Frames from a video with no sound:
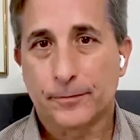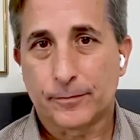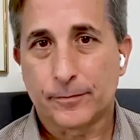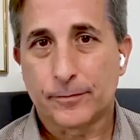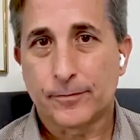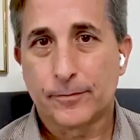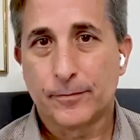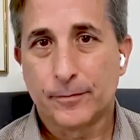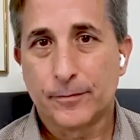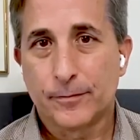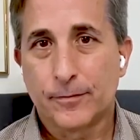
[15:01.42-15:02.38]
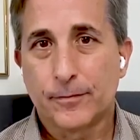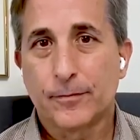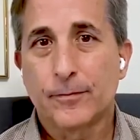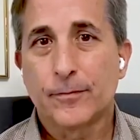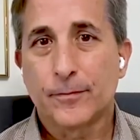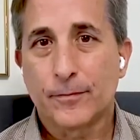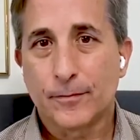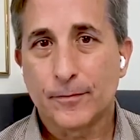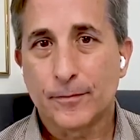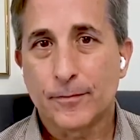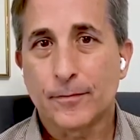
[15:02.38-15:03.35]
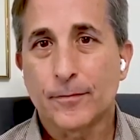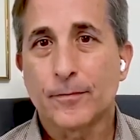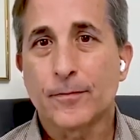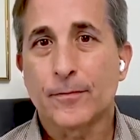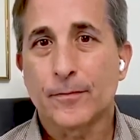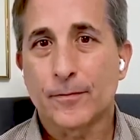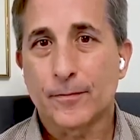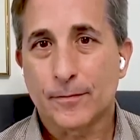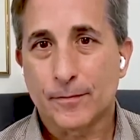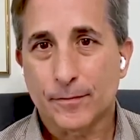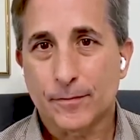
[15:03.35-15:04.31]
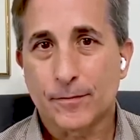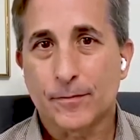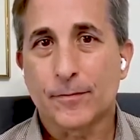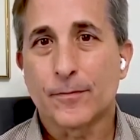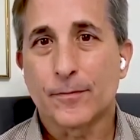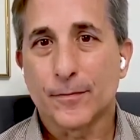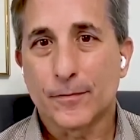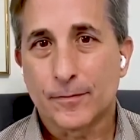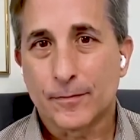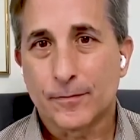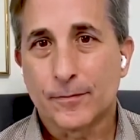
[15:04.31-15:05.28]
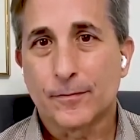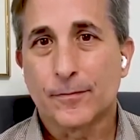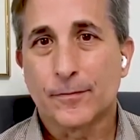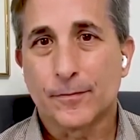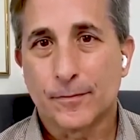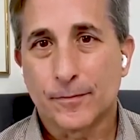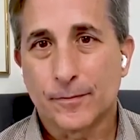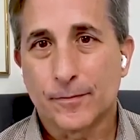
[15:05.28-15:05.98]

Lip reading: This person isn't speaking.